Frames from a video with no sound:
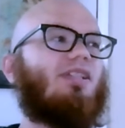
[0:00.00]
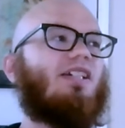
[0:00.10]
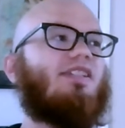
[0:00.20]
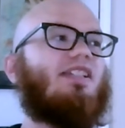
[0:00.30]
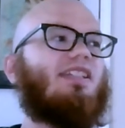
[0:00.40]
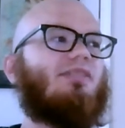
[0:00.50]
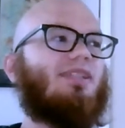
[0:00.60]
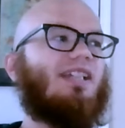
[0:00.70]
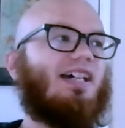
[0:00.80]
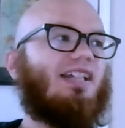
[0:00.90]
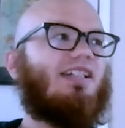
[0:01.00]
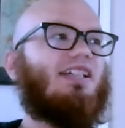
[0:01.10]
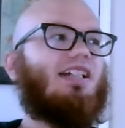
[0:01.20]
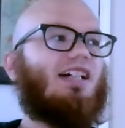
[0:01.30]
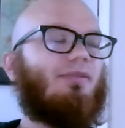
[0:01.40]
does anything with that.
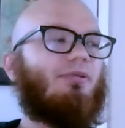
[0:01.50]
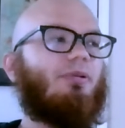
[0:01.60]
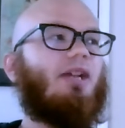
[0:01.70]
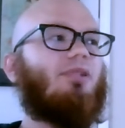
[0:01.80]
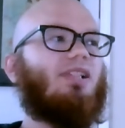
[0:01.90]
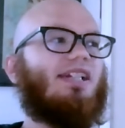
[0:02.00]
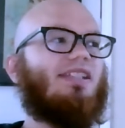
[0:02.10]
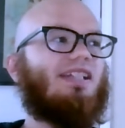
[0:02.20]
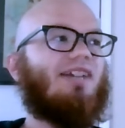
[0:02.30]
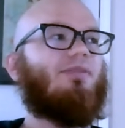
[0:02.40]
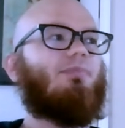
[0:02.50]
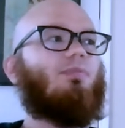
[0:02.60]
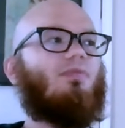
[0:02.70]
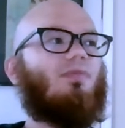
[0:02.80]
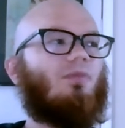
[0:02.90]
I would like to have a
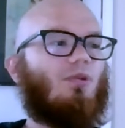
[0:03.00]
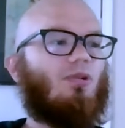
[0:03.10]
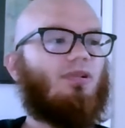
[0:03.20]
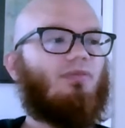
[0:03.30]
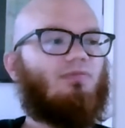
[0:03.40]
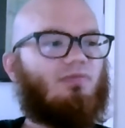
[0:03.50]
more